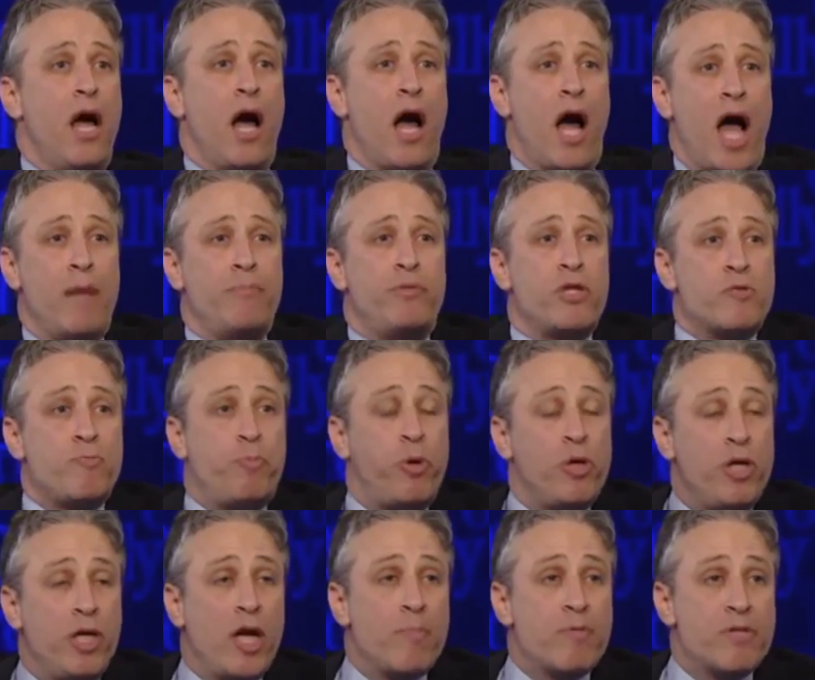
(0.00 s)
I'm just
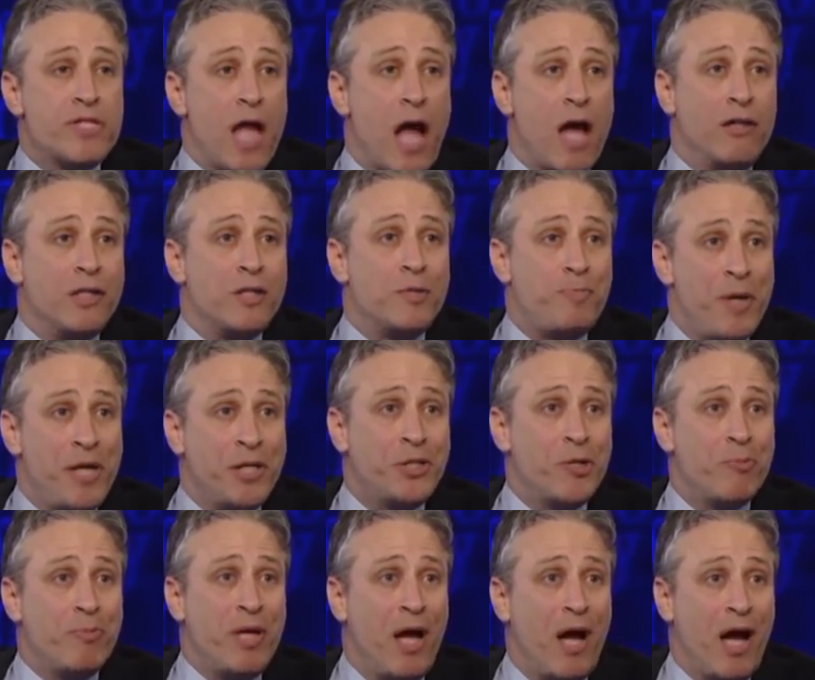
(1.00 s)
putting up Stalin's picture
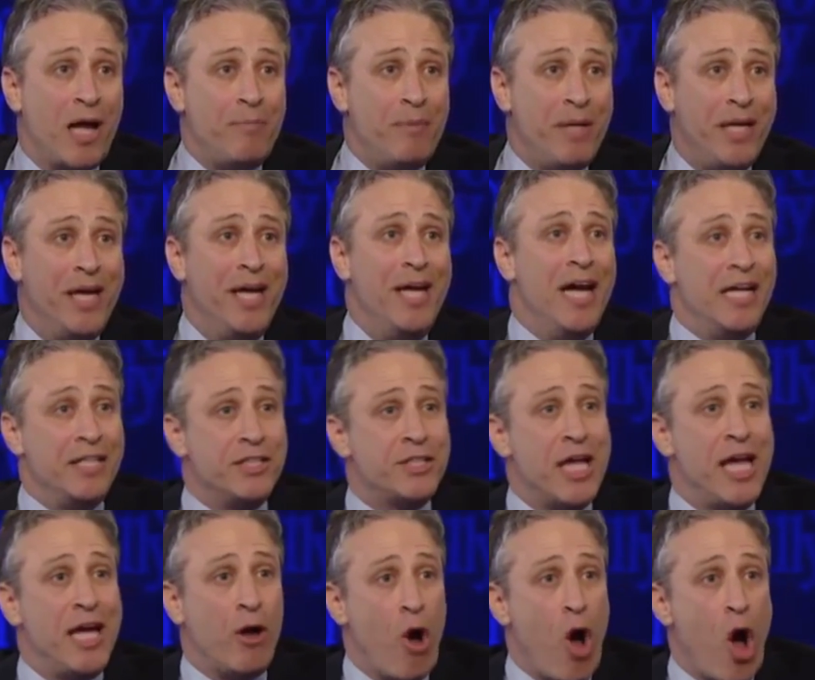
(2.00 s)
behind me and
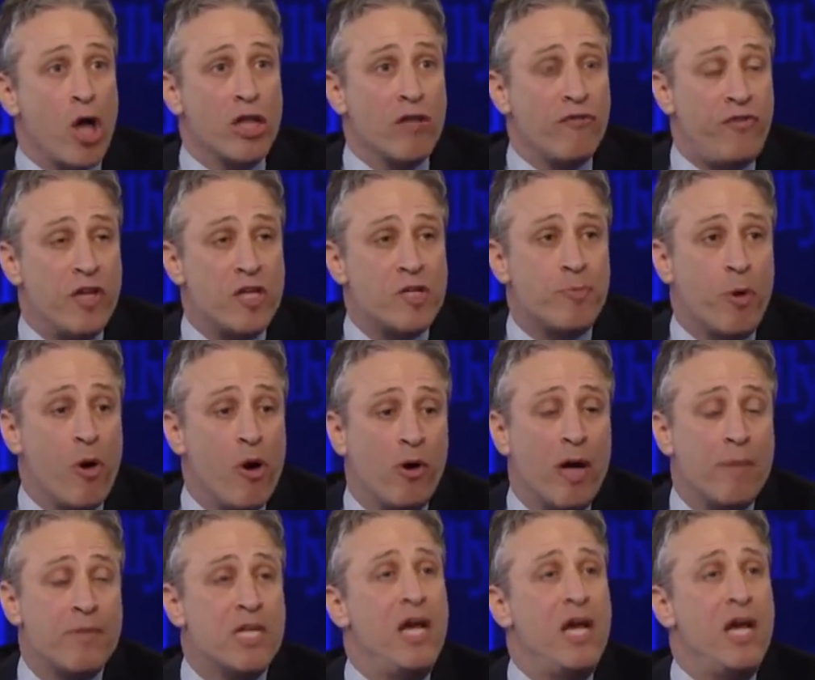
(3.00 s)
saying all of his programs.